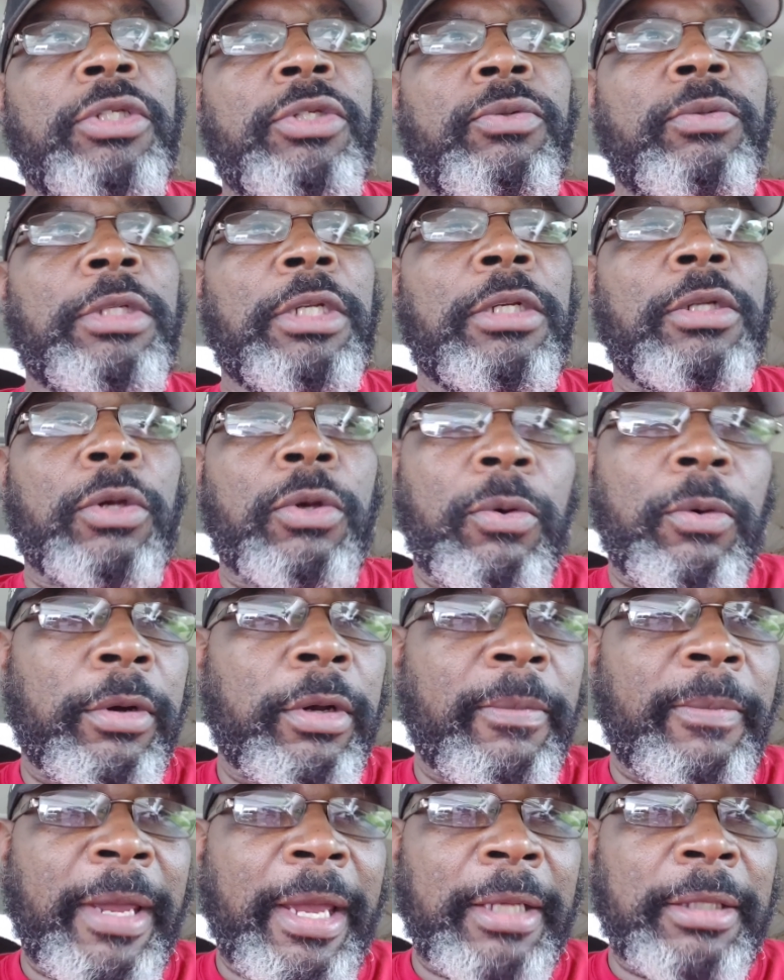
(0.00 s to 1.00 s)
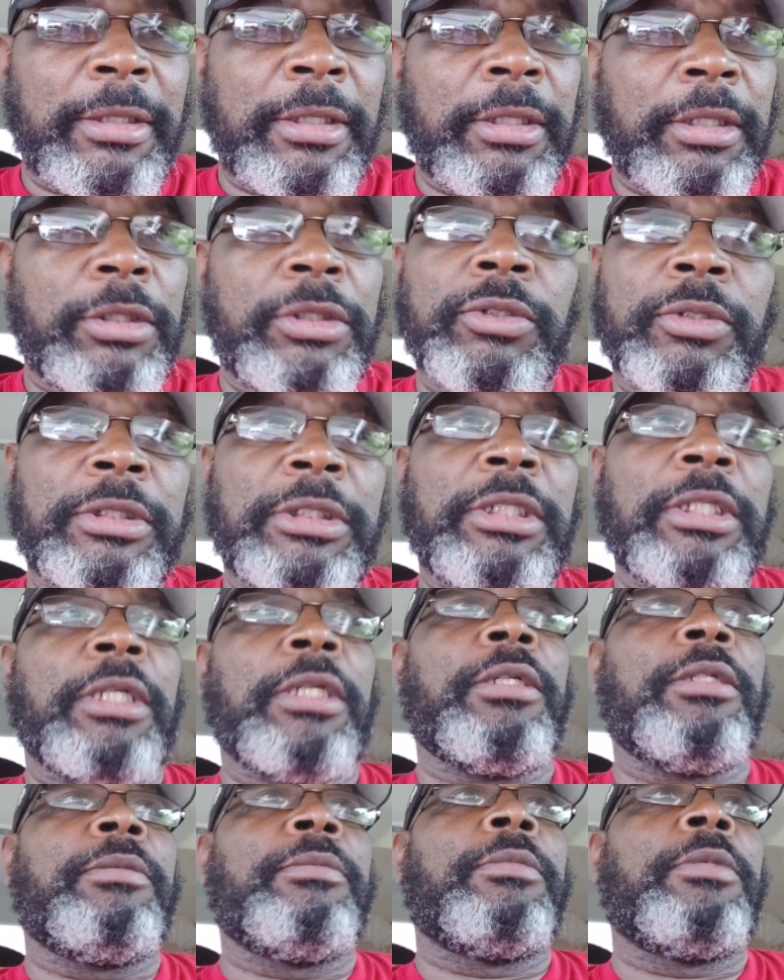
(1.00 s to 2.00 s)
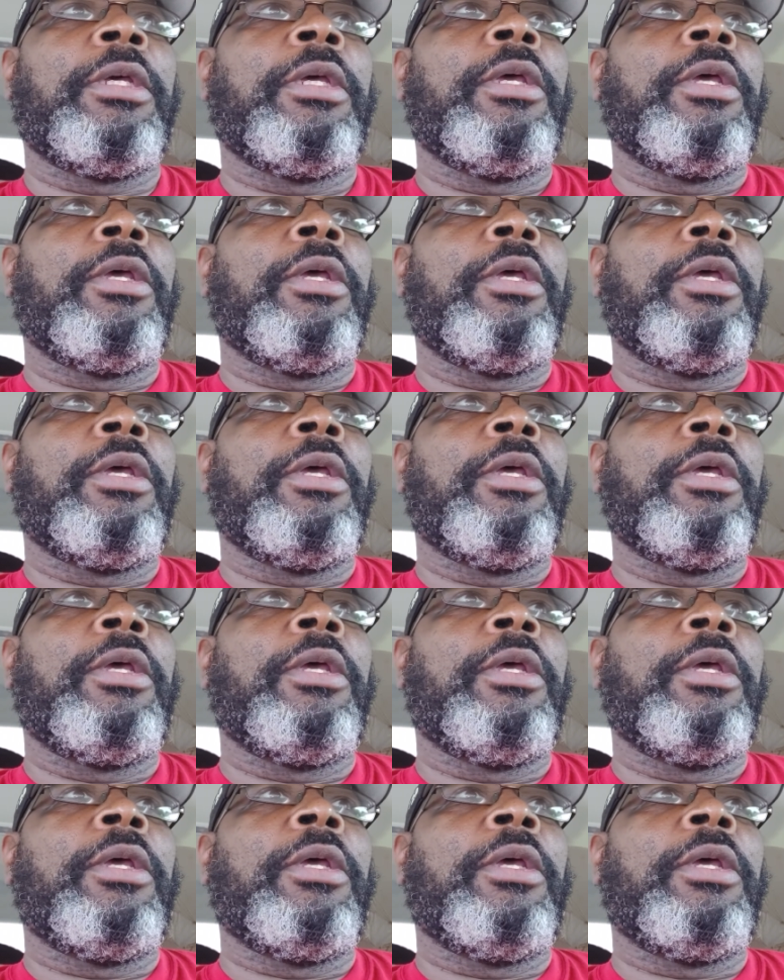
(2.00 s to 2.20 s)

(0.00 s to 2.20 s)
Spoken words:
you need a quarterback to get your team